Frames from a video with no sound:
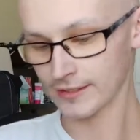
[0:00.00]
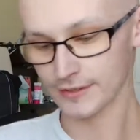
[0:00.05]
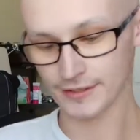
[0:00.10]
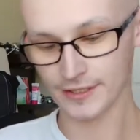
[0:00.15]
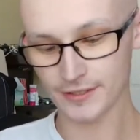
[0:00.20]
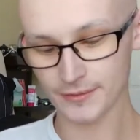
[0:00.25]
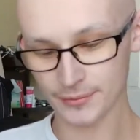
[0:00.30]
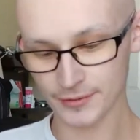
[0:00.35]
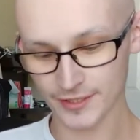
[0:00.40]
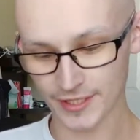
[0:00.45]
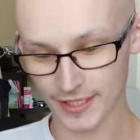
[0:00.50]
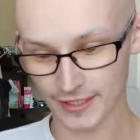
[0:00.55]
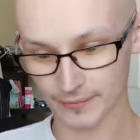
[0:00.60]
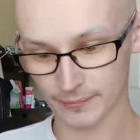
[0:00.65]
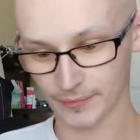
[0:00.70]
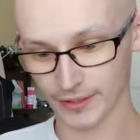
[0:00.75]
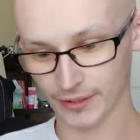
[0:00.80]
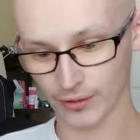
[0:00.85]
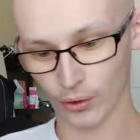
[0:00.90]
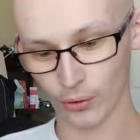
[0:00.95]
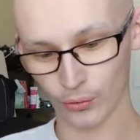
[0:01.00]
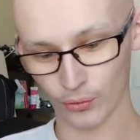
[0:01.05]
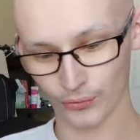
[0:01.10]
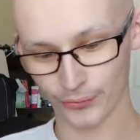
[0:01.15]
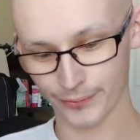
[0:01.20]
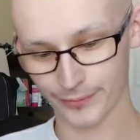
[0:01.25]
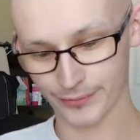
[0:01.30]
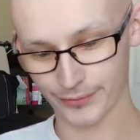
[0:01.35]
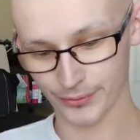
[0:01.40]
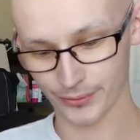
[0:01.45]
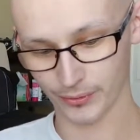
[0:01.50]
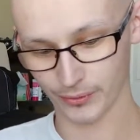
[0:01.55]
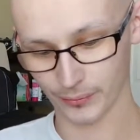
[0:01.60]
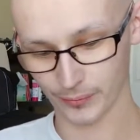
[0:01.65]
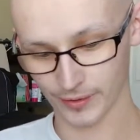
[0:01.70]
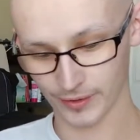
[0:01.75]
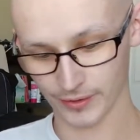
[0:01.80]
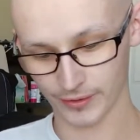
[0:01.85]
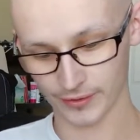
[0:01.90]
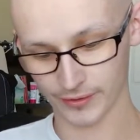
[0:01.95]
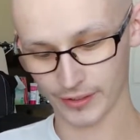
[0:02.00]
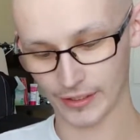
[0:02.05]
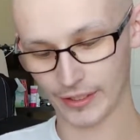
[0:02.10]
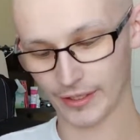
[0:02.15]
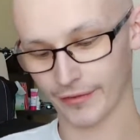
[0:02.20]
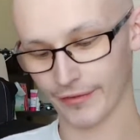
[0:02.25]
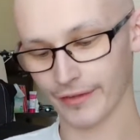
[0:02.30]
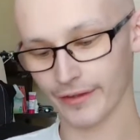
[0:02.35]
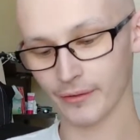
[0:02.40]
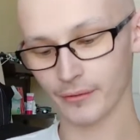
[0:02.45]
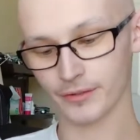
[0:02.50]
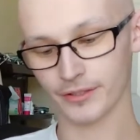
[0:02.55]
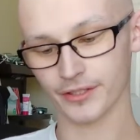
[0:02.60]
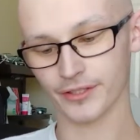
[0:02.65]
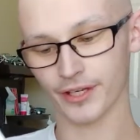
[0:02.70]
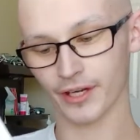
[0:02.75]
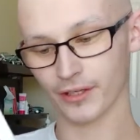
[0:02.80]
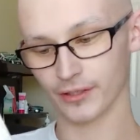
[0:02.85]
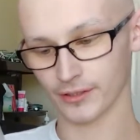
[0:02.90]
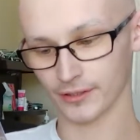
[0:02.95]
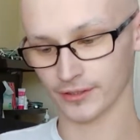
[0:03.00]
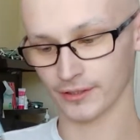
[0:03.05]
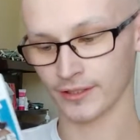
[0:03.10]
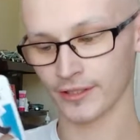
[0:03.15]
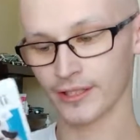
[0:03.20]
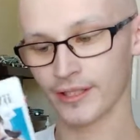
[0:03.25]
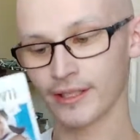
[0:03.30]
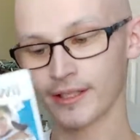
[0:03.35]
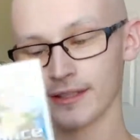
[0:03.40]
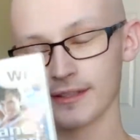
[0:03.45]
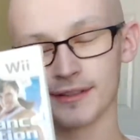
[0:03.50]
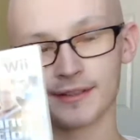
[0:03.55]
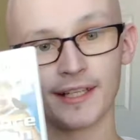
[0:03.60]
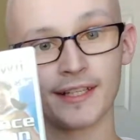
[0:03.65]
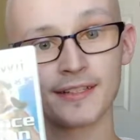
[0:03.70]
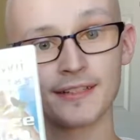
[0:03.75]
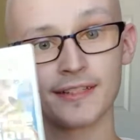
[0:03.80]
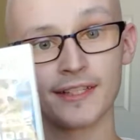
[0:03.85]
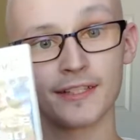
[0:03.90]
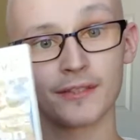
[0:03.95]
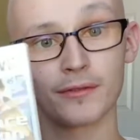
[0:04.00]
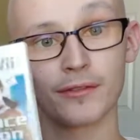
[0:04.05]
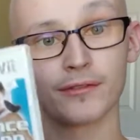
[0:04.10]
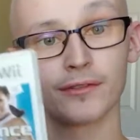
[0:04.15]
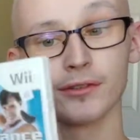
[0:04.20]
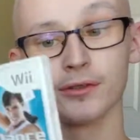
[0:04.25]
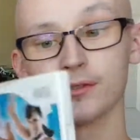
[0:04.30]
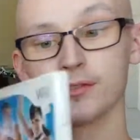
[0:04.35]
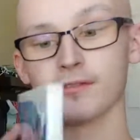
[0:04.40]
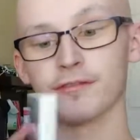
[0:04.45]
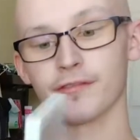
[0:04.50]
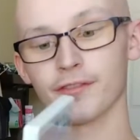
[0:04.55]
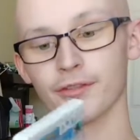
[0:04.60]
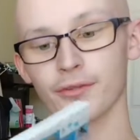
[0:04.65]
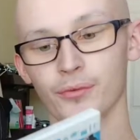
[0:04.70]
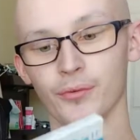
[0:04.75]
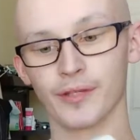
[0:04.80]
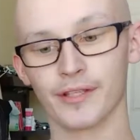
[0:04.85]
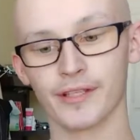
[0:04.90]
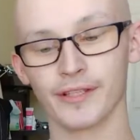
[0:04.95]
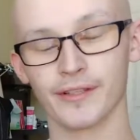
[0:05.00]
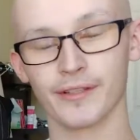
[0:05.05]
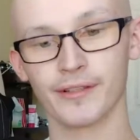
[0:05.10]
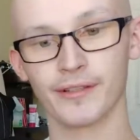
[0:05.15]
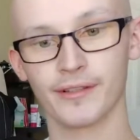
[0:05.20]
This was at my local thrift store where I think it was $1. Dance Dance Revolution for the Wii.